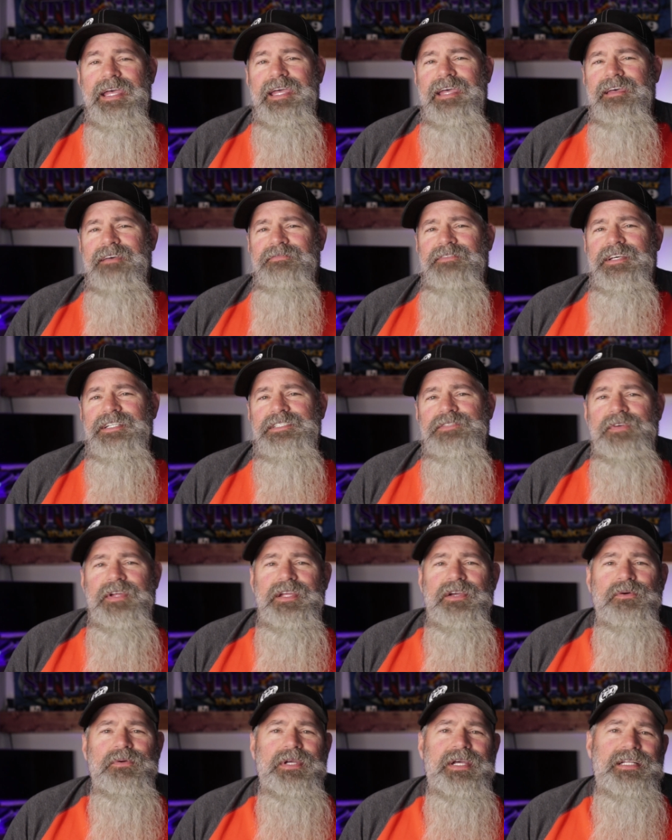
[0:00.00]
if this
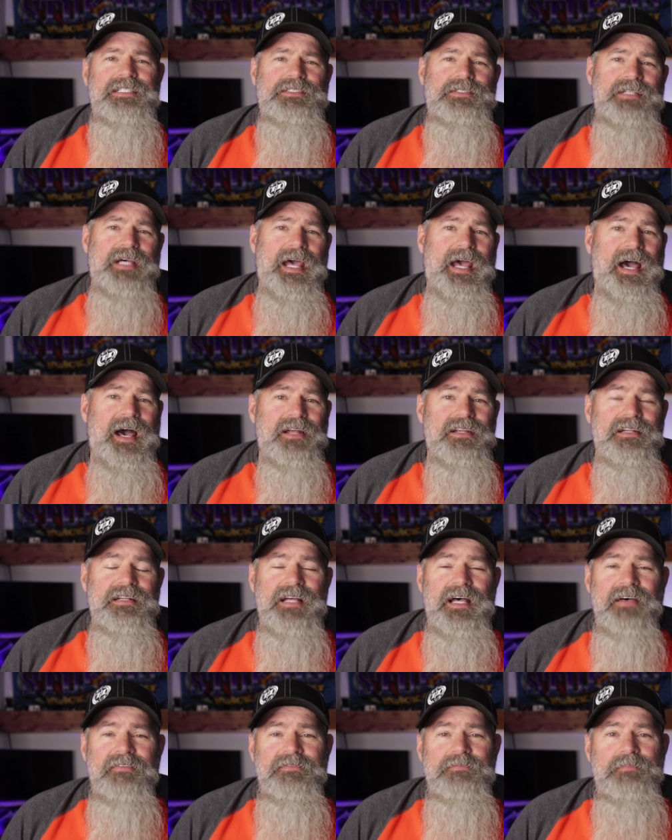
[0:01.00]
video gets out
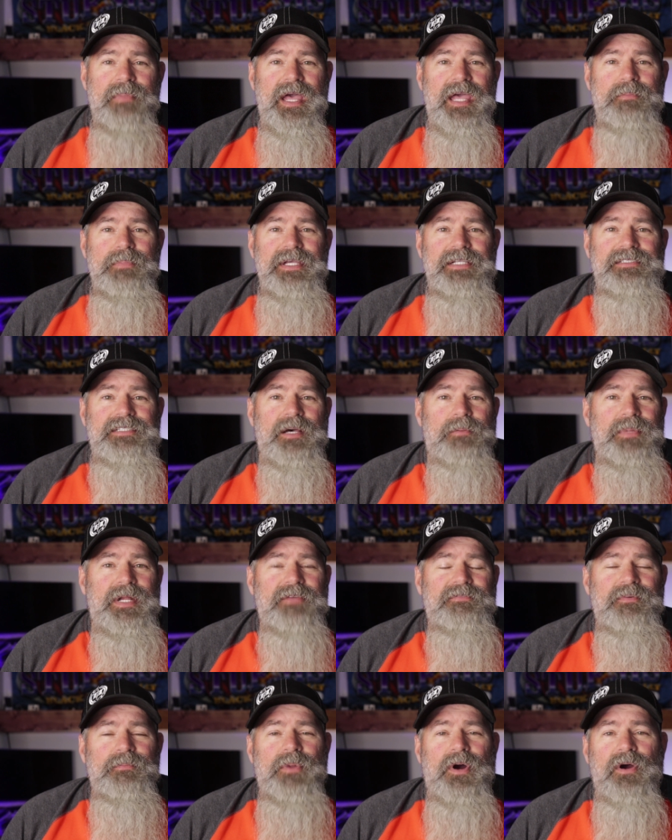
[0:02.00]
enough, maybe
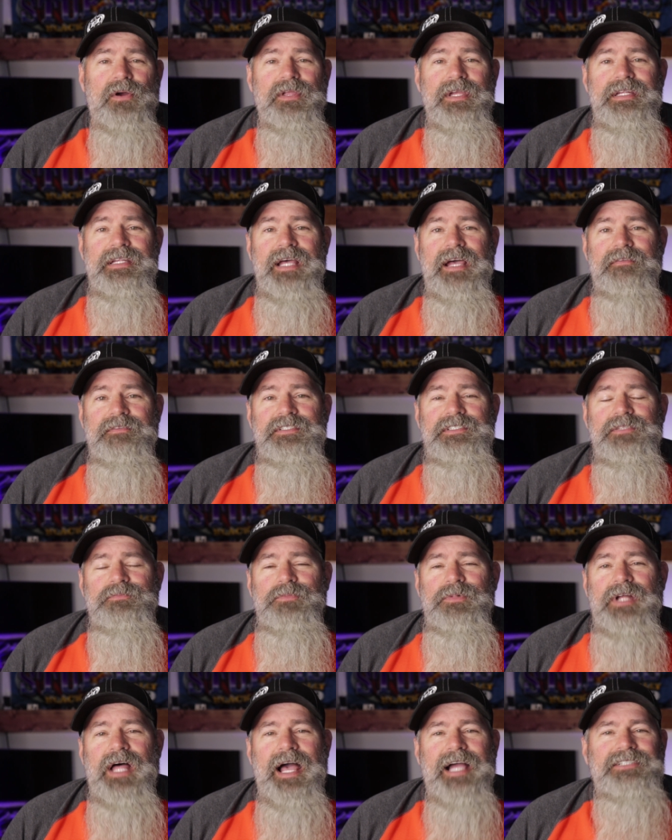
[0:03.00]
somebody from Harley Davidson
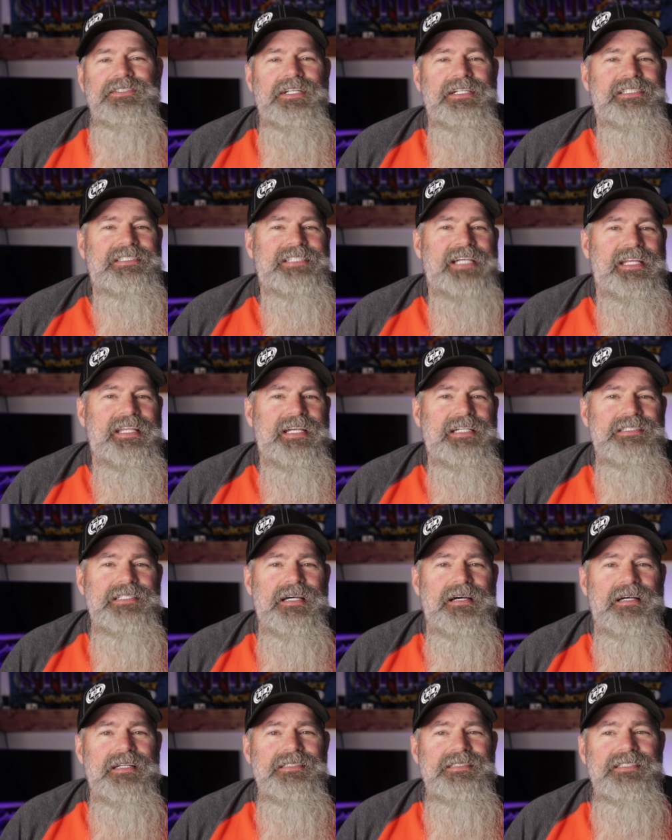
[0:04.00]
would actually see these
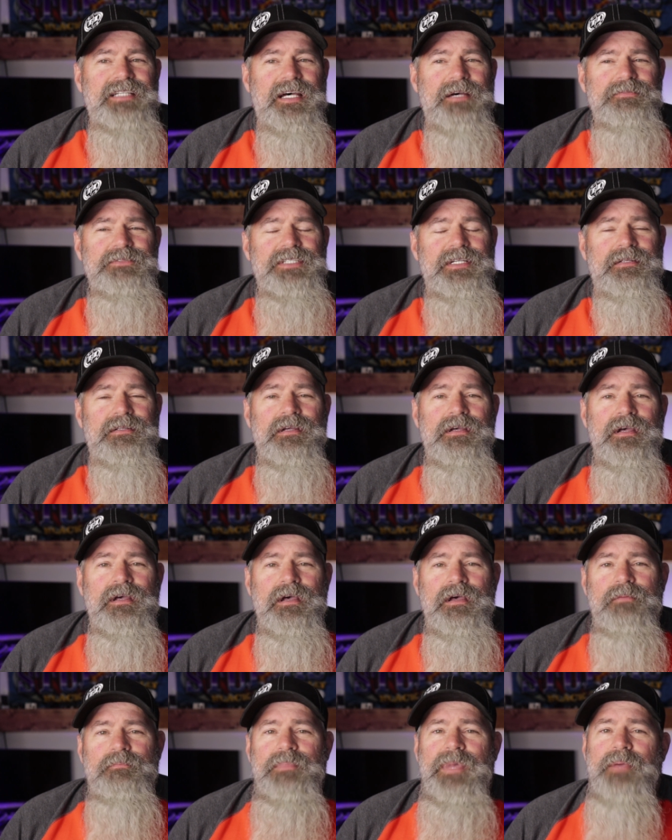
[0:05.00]
concepts and
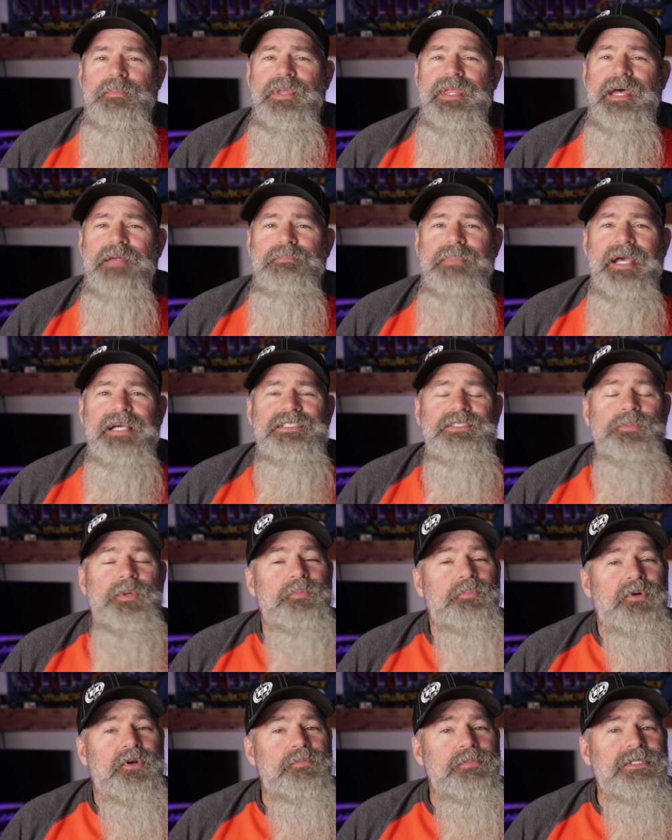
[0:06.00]
maybe they'd make some
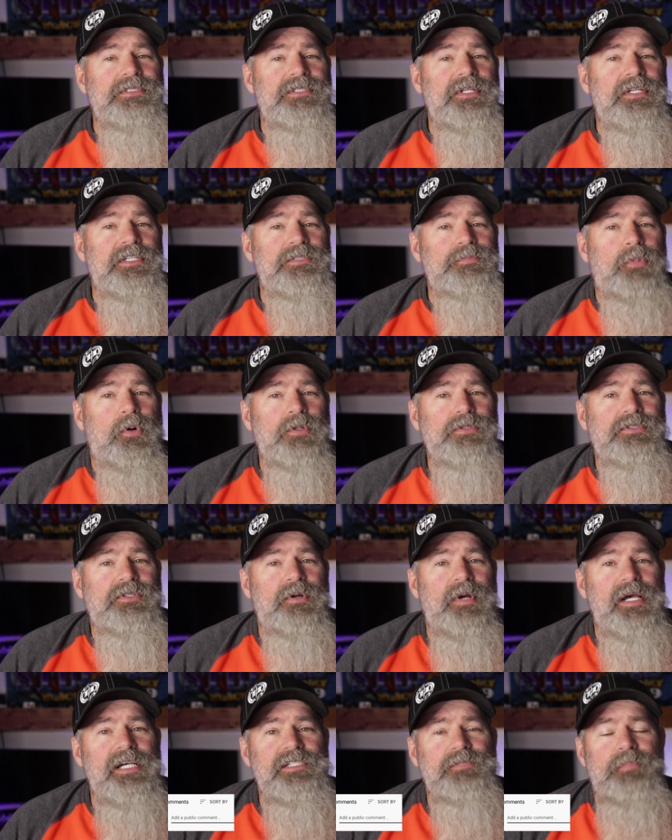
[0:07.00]
improvements to the
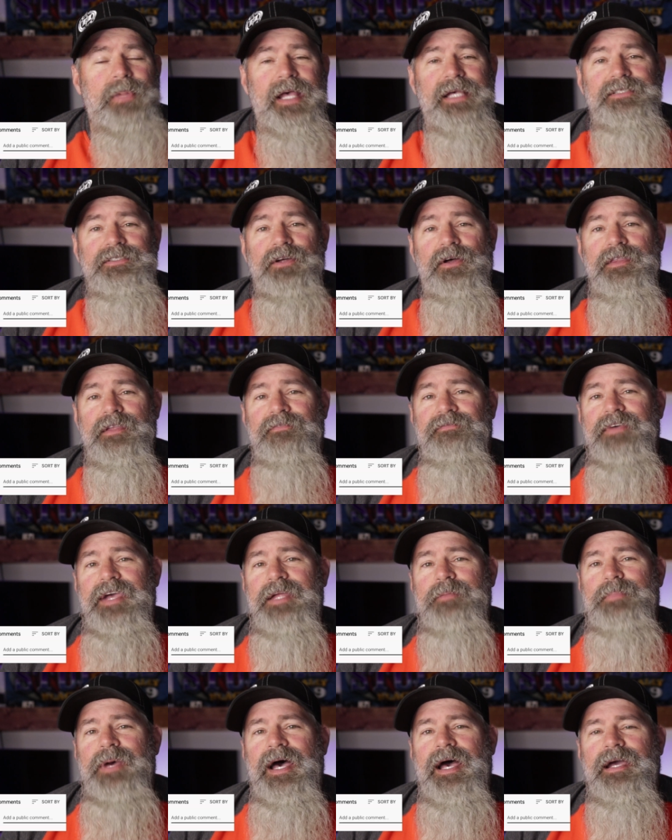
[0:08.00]
Sportster based on the
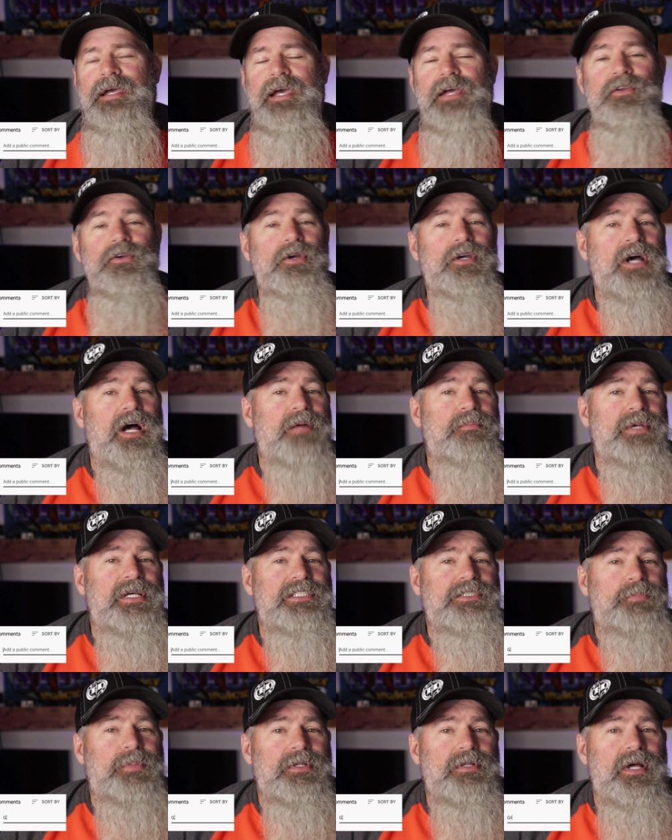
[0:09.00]
feedback and your
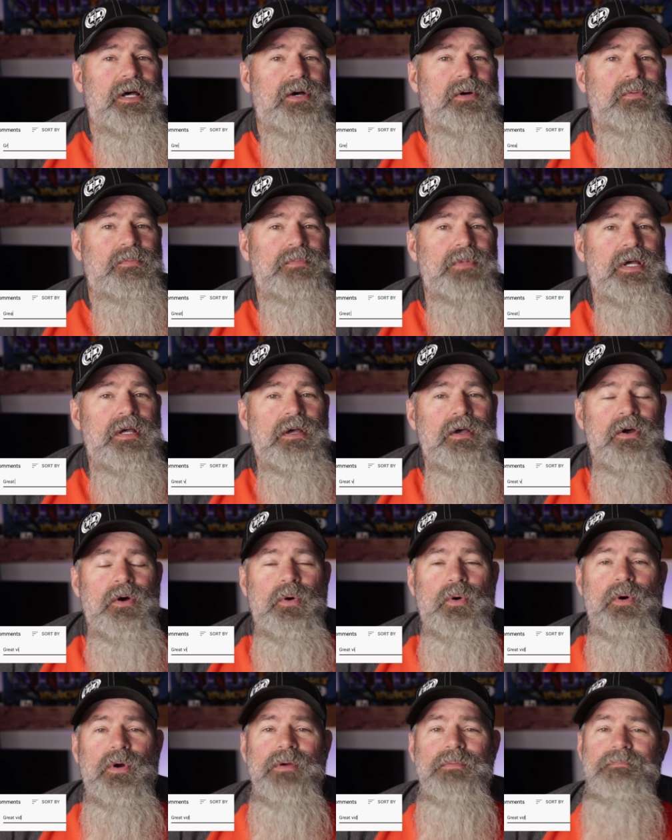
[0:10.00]
comments below.
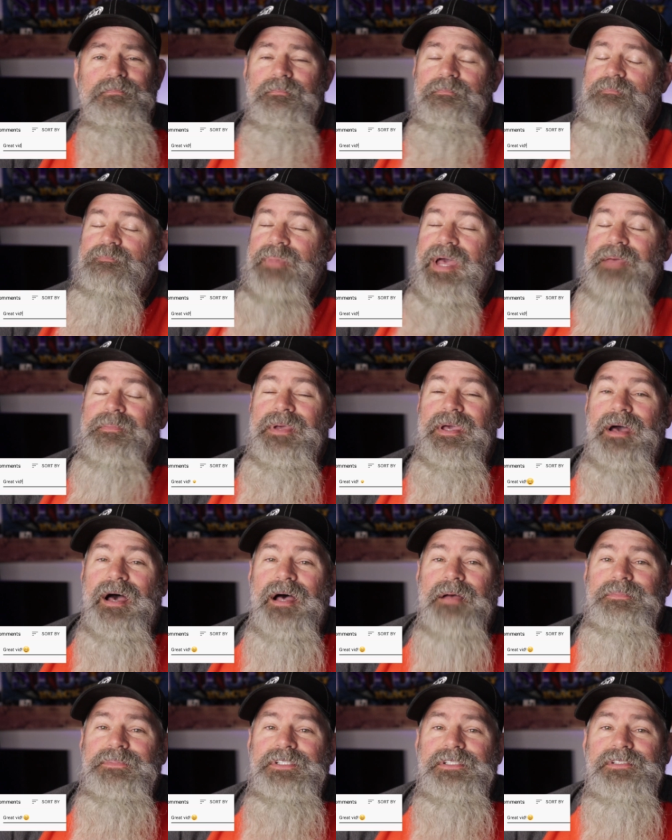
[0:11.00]
Or maybe
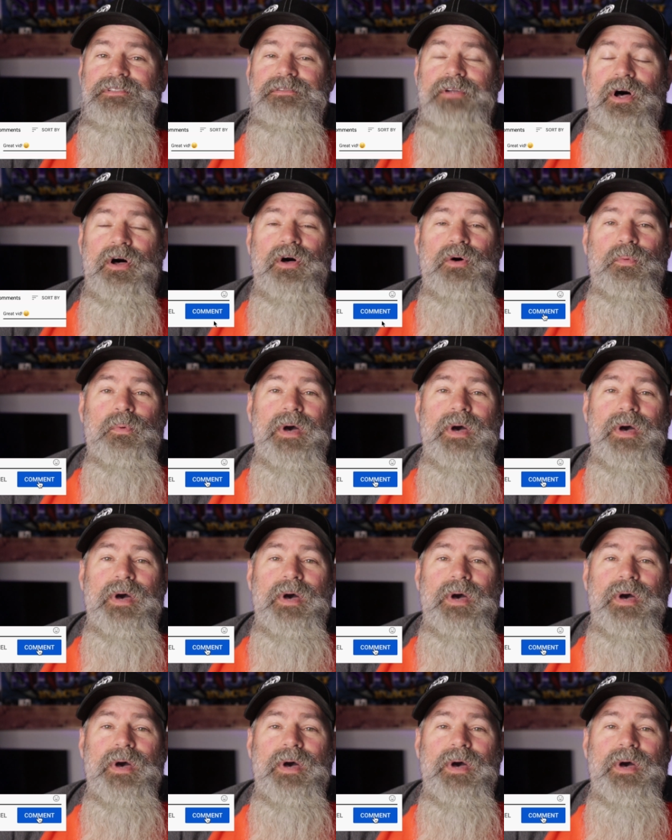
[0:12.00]
I'm just all